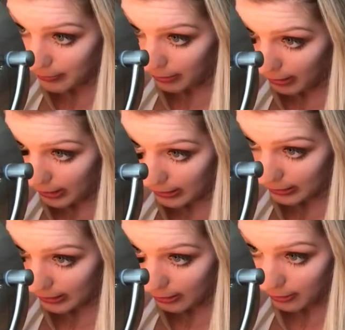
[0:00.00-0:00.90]
my
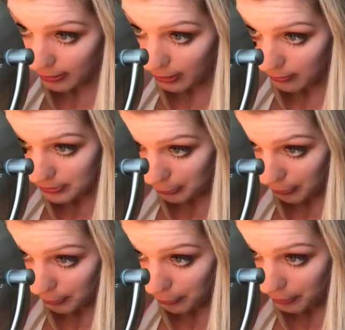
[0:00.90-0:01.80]
mind that cardio was
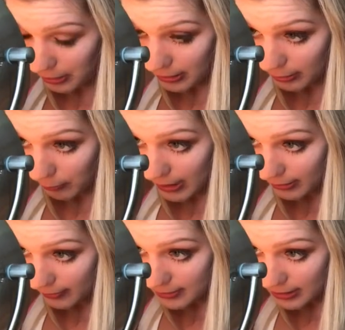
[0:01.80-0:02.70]
more important than
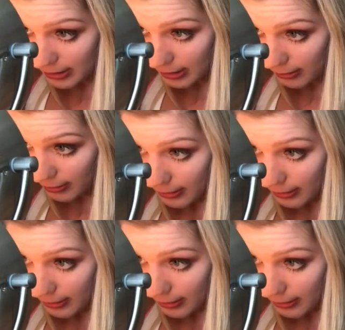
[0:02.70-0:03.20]
weightlifting.